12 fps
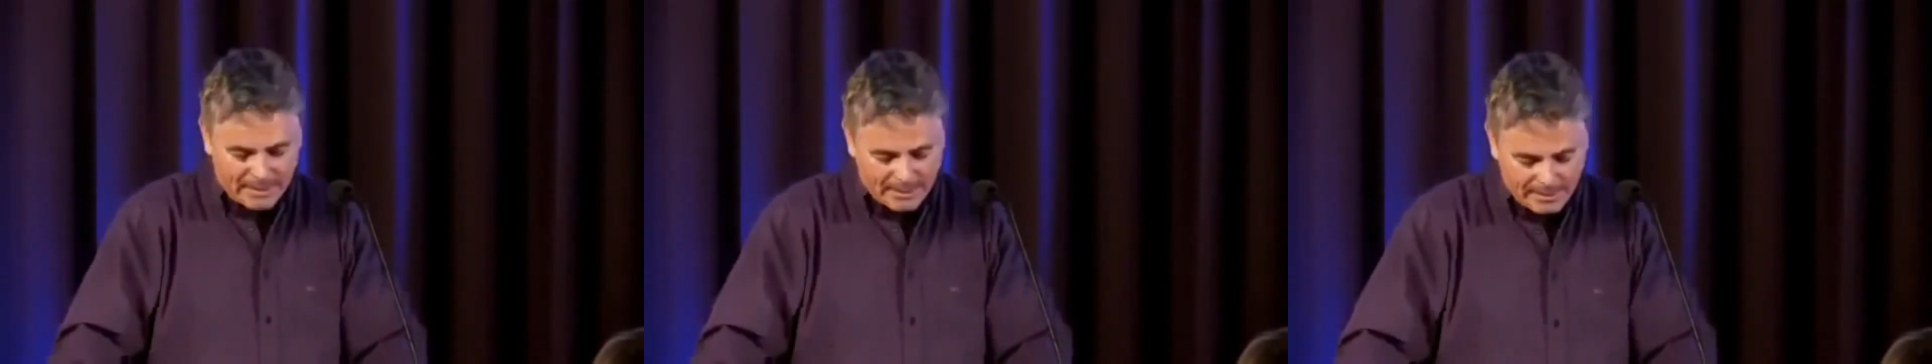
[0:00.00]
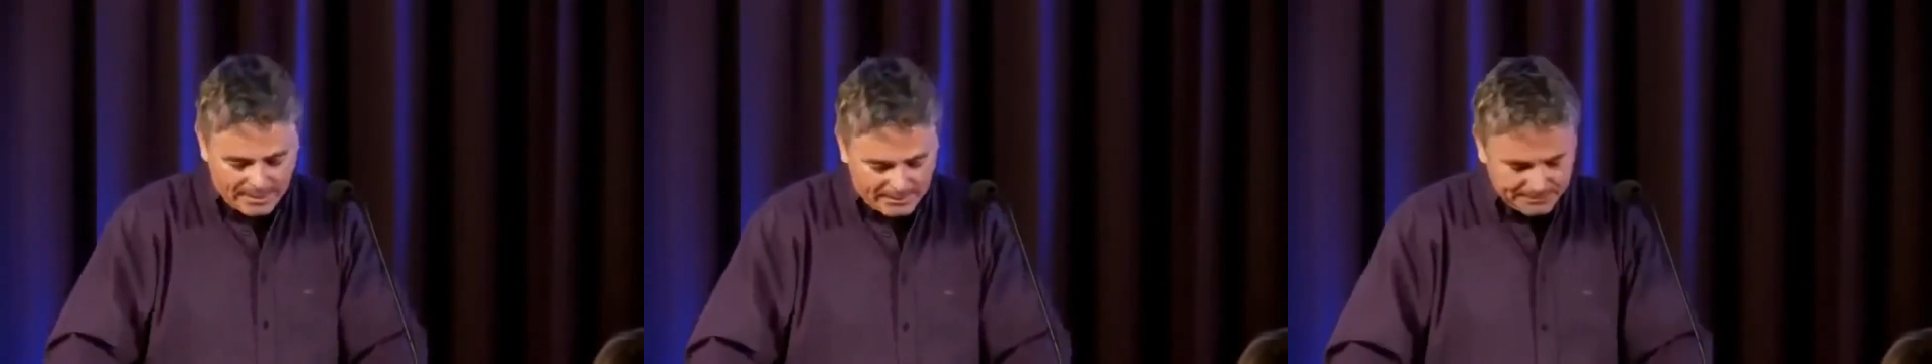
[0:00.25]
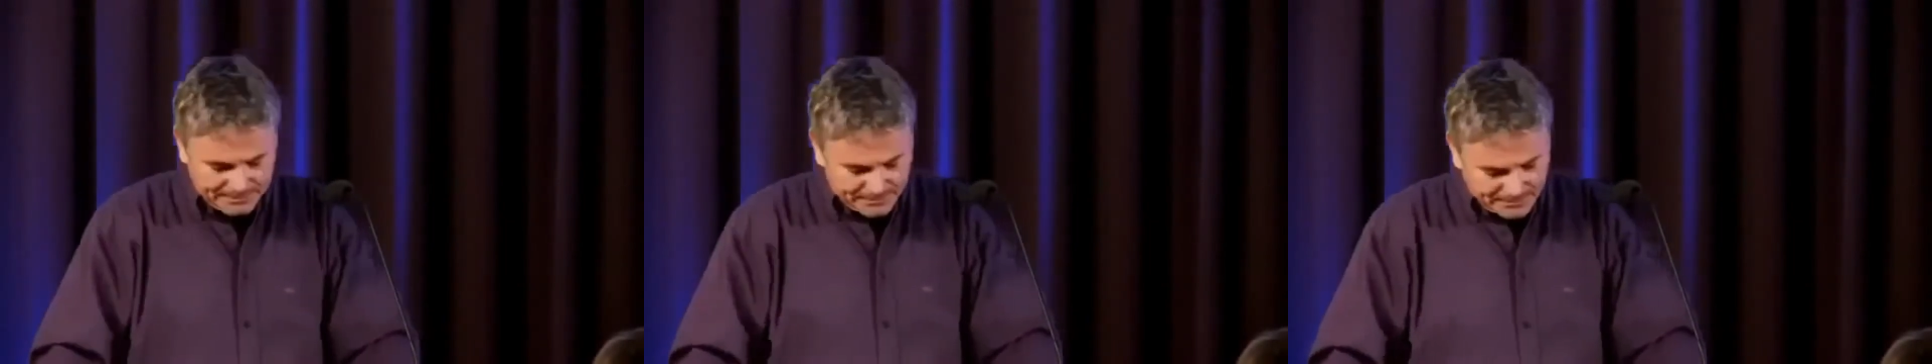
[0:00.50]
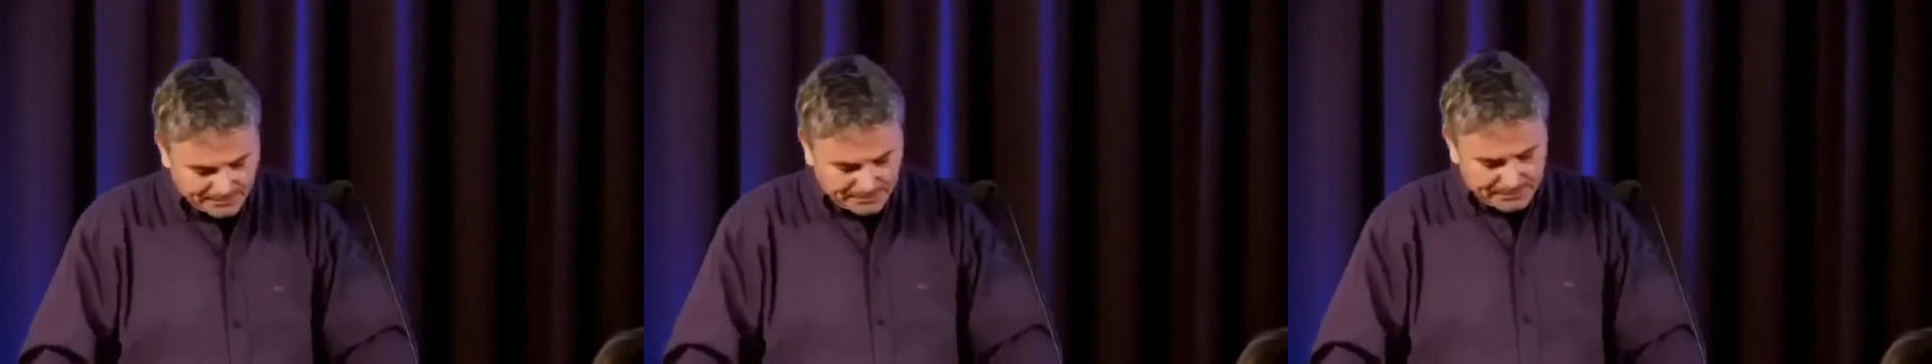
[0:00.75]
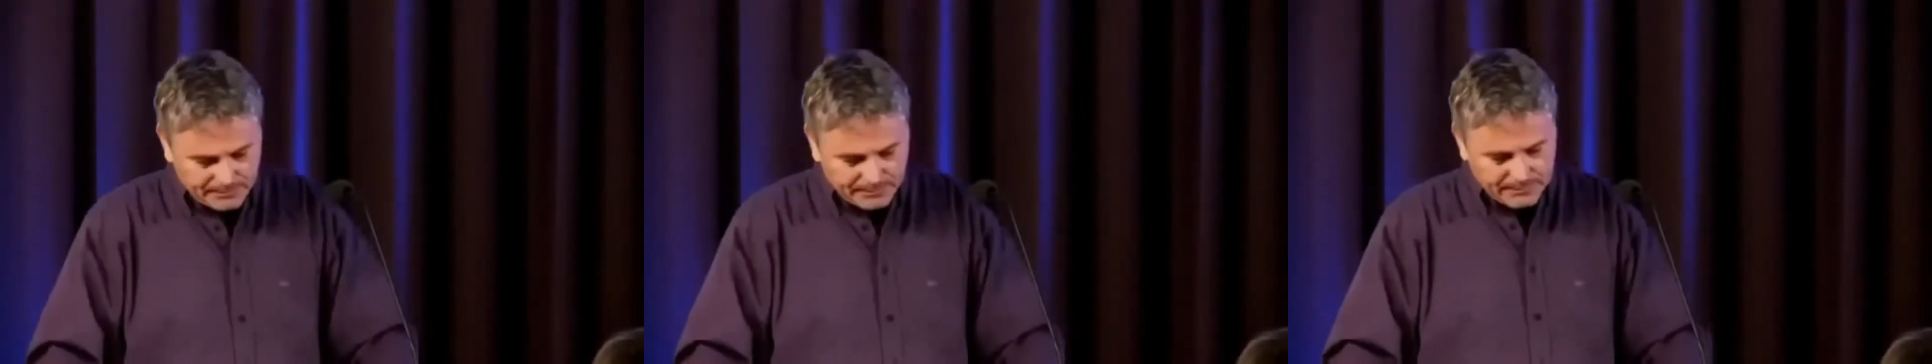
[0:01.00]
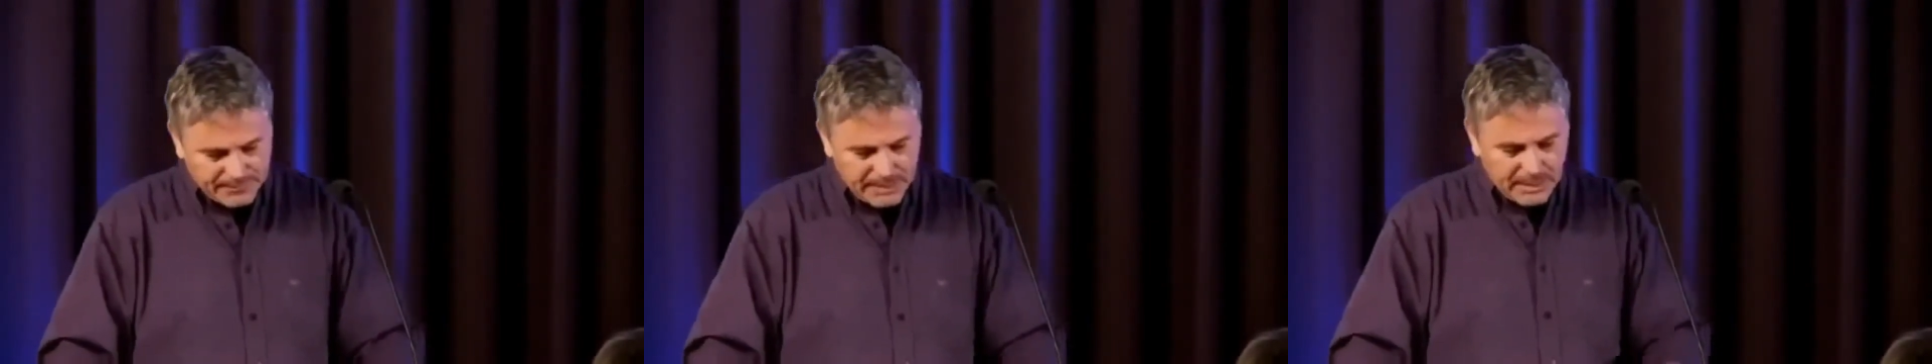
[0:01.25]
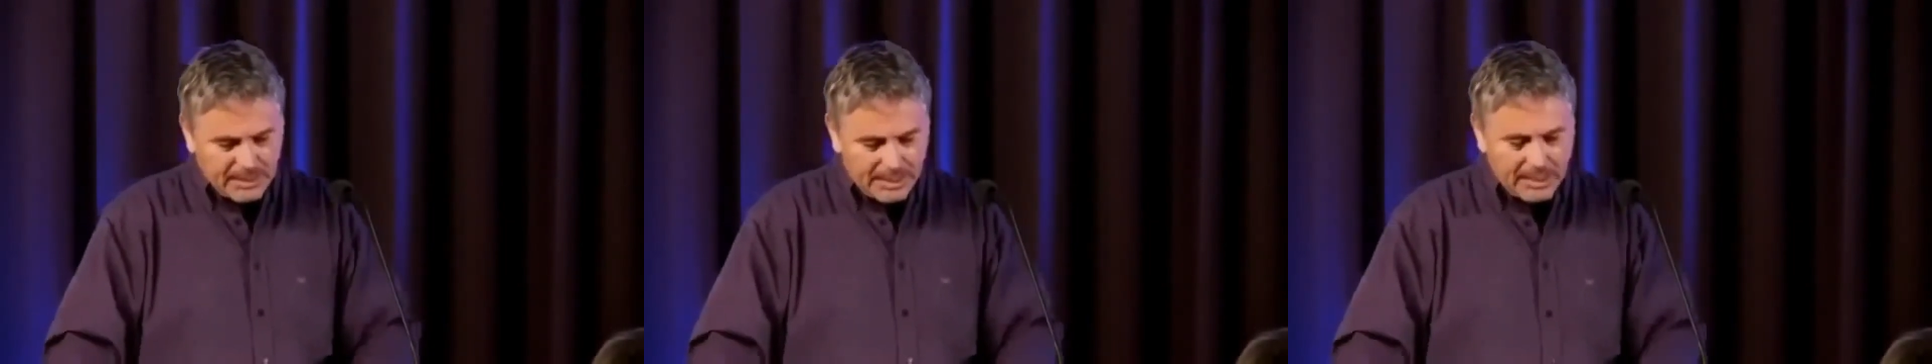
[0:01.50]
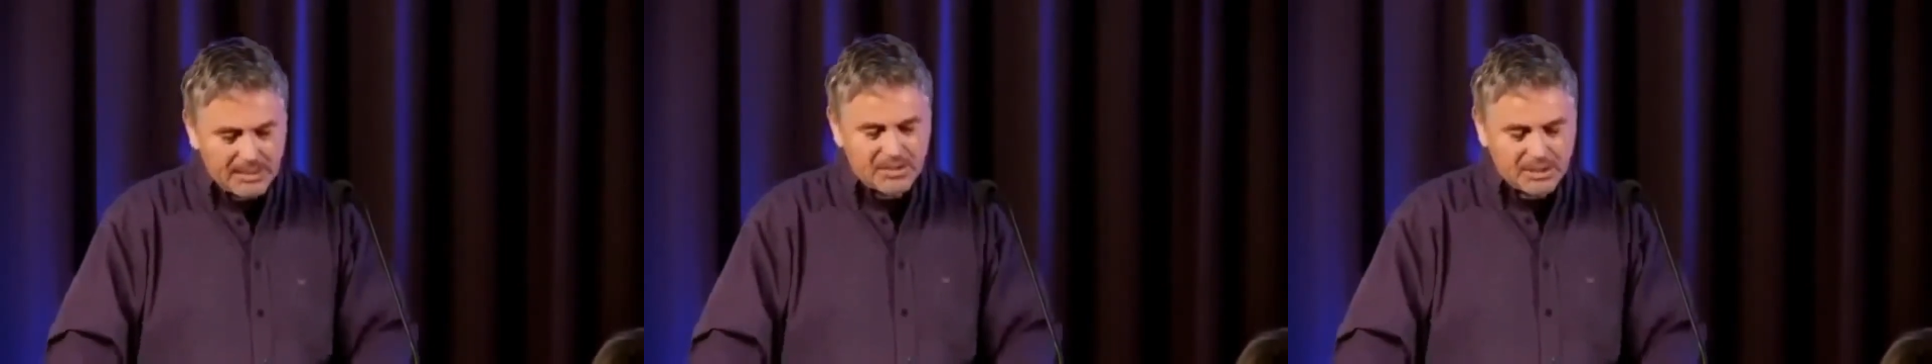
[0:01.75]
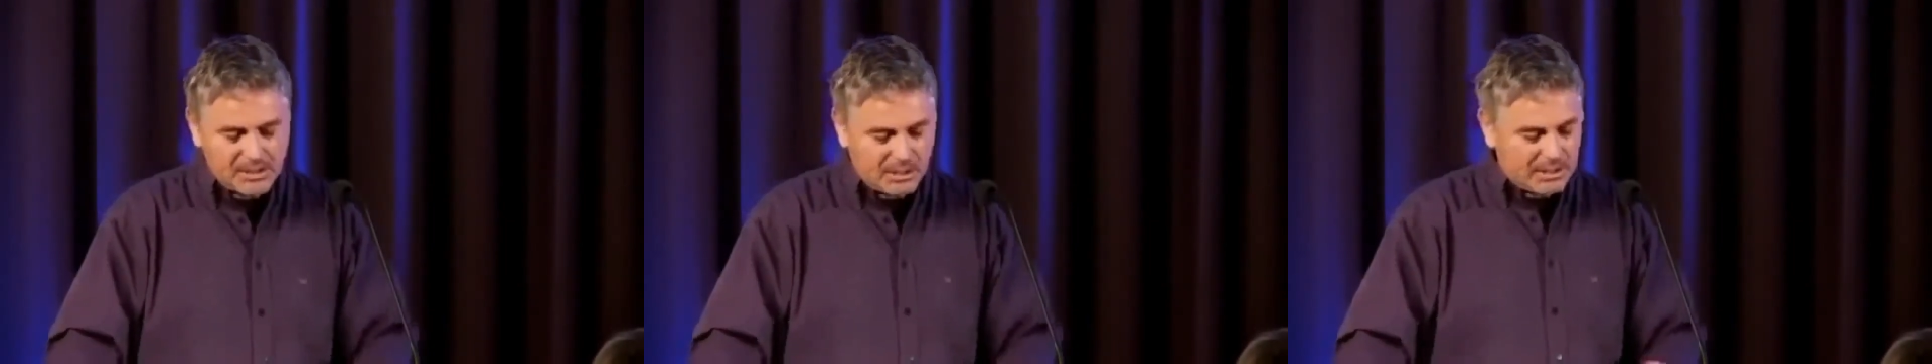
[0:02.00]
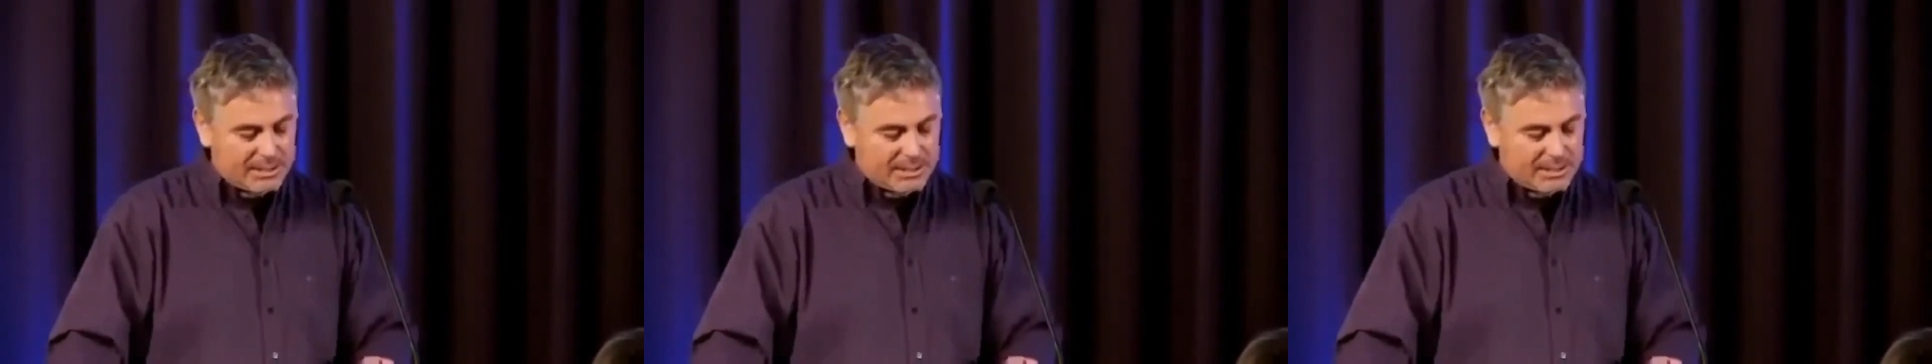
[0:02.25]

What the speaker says: And it's just